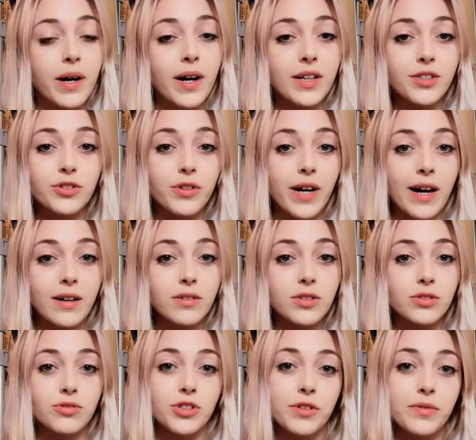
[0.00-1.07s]
behind your
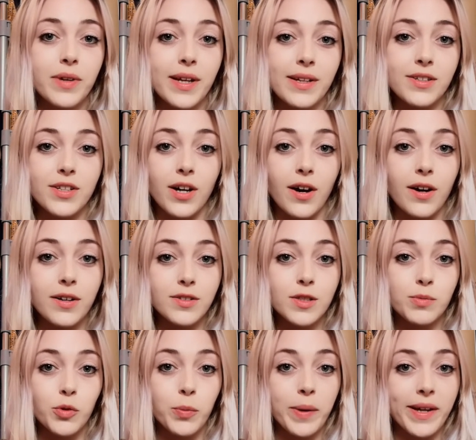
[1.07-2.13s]
couch, or generally in dark and
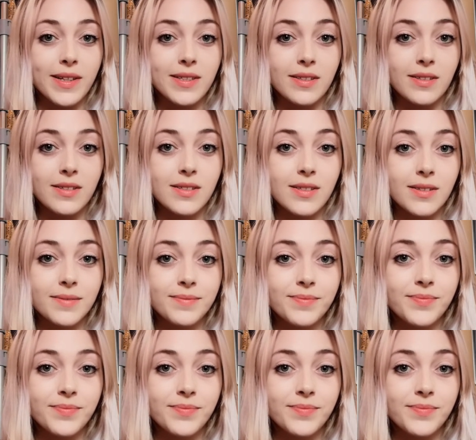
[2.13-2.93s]
small places,